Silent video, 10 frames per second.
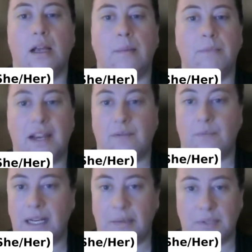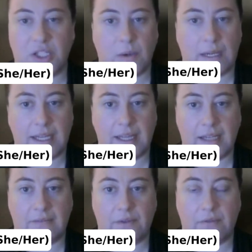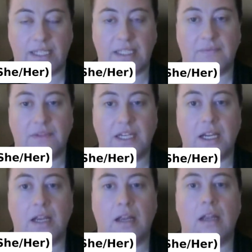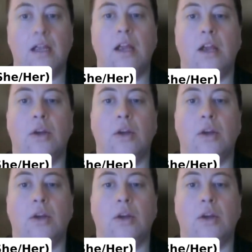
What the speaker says: you haven't been able to do anything for the rest of the year.